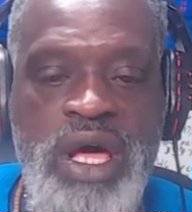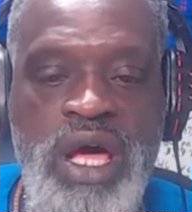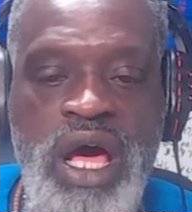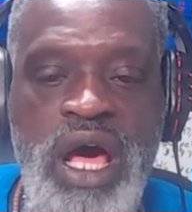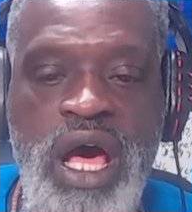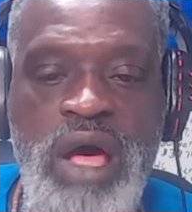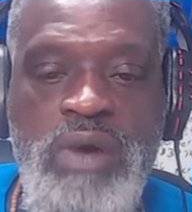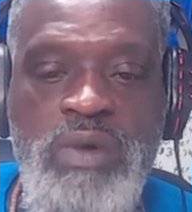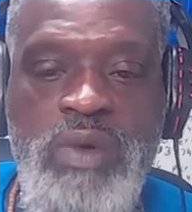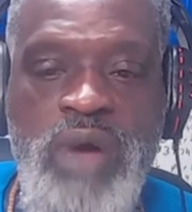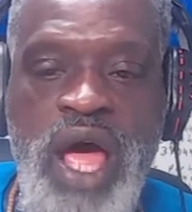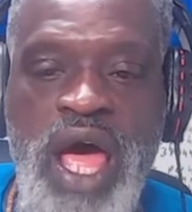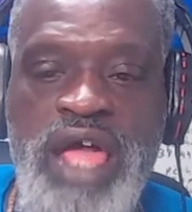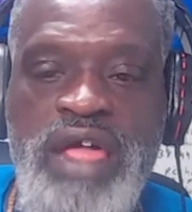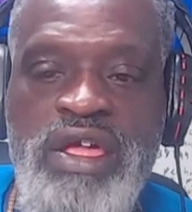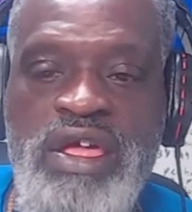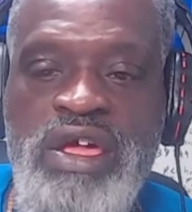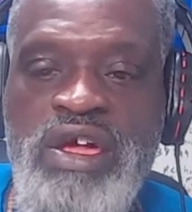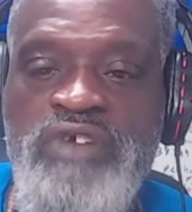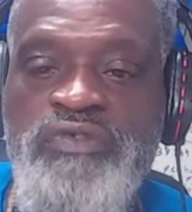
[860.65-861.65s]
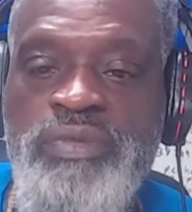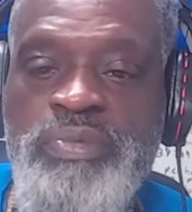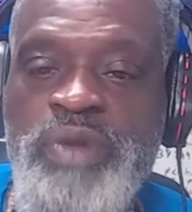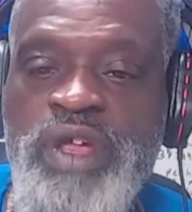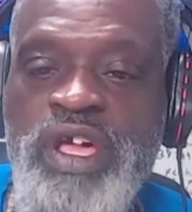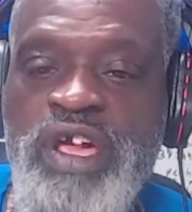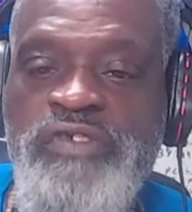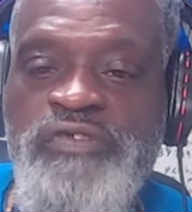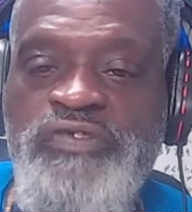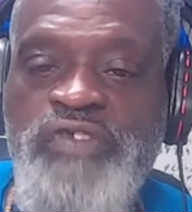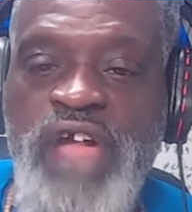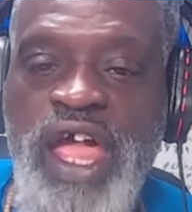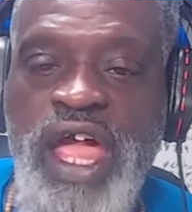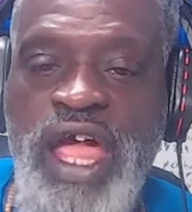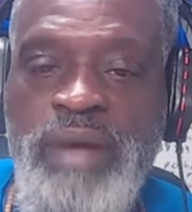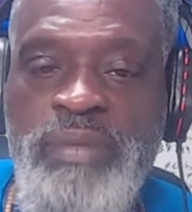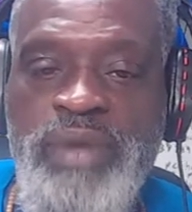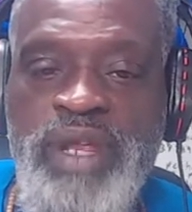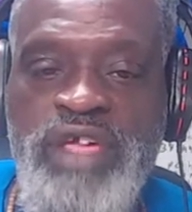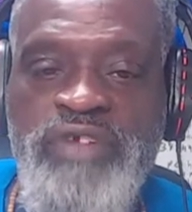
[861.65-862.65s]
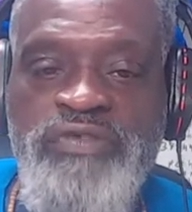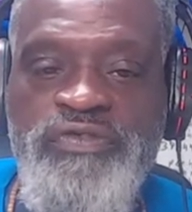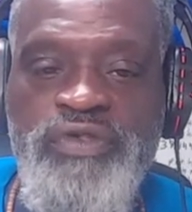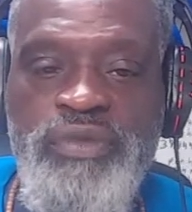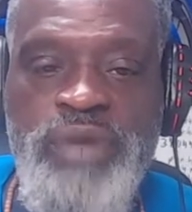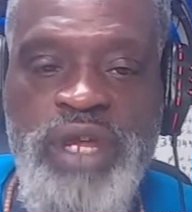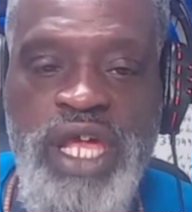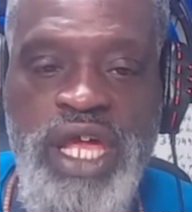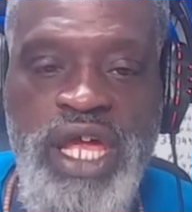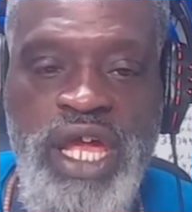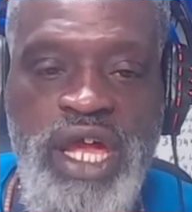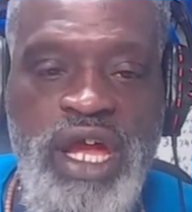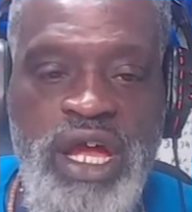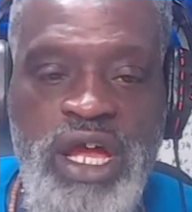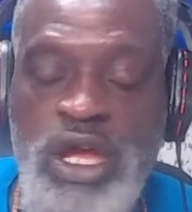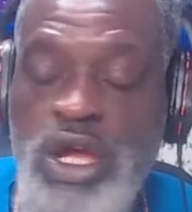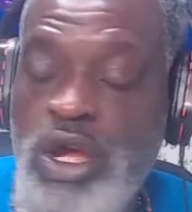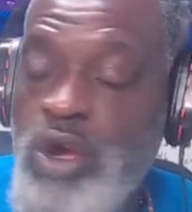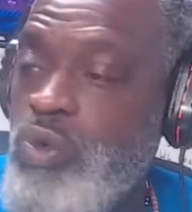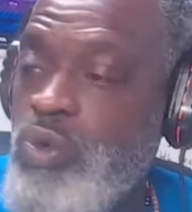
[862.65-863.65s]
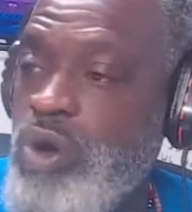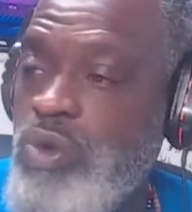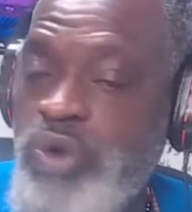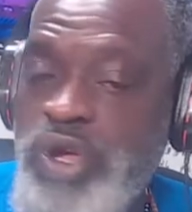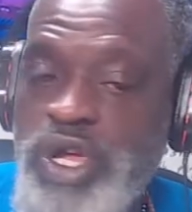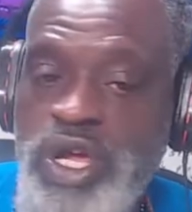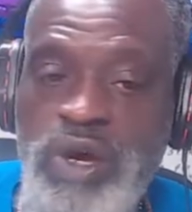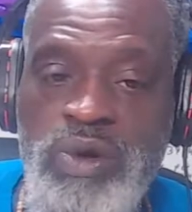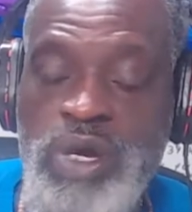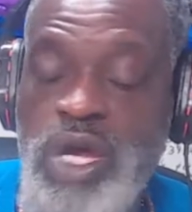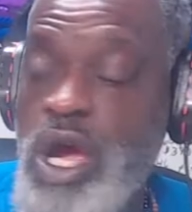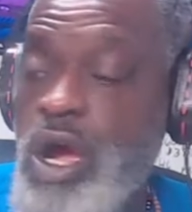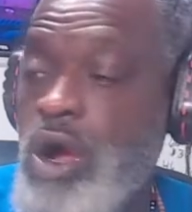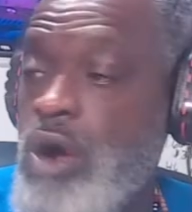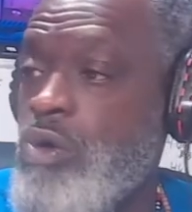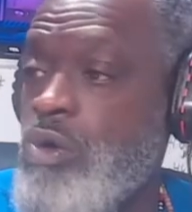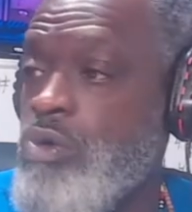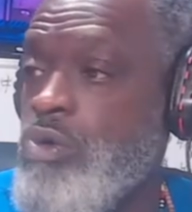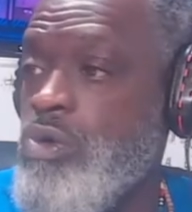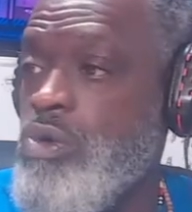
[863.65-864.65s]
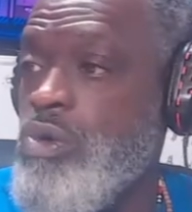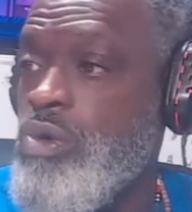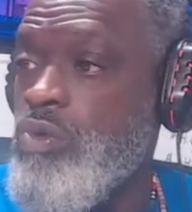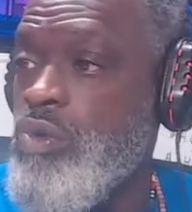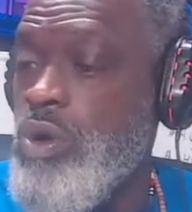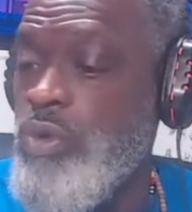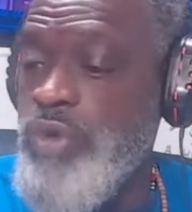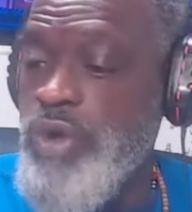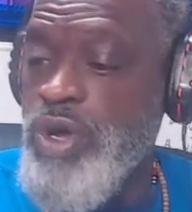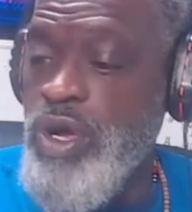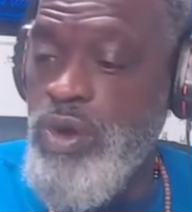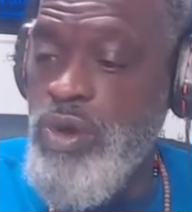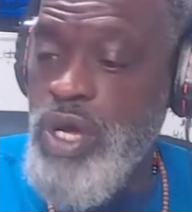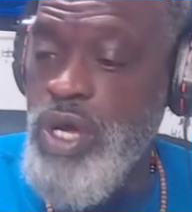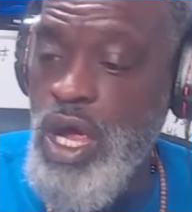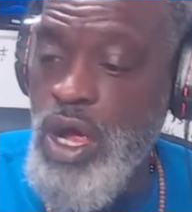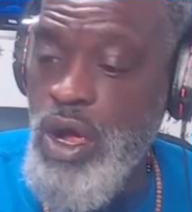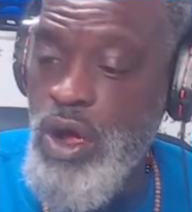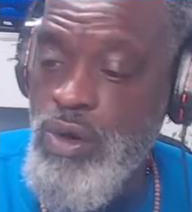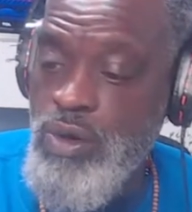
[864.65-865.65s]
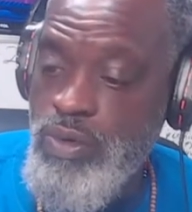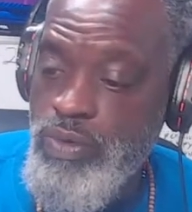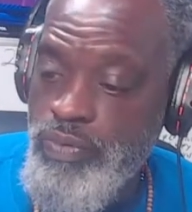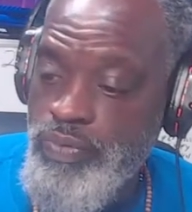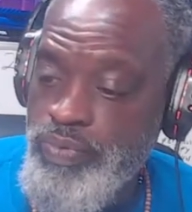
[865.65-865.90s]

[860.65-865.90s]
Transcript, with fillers: All right. From there, family. From there, where we gonna go? Where we gonna go?